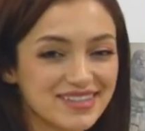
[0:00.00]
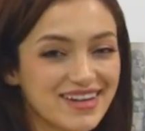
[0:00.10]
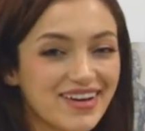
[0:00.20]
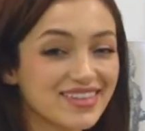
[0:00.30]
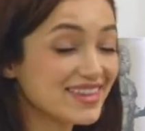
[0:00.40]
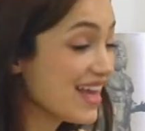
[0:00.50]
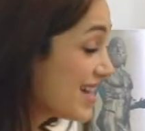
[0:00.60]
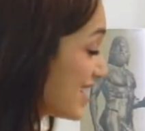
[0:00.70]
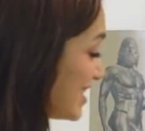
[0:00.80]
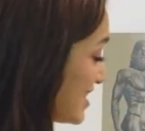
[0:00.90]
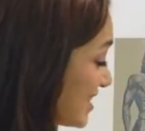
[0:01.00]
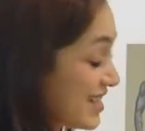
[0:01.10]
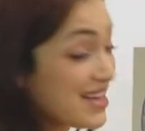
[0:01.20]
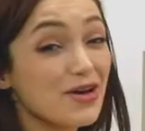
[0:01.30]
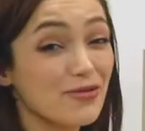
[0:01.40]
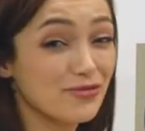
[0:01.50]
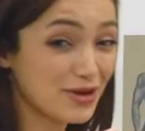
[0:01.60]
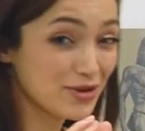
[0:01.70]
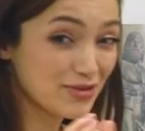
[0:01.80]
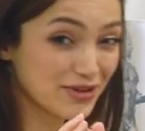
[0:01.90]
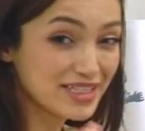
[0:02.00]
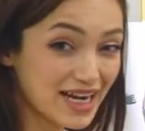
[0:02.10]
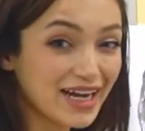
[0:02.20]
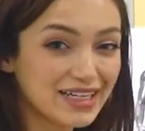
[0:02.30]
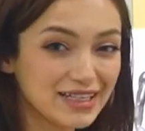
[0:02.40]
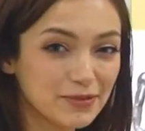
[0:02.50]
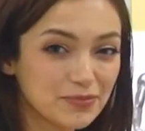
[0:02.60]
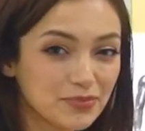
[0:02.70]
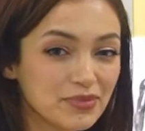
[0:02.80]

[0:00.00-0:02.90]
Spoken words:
Now that is very, very tiny.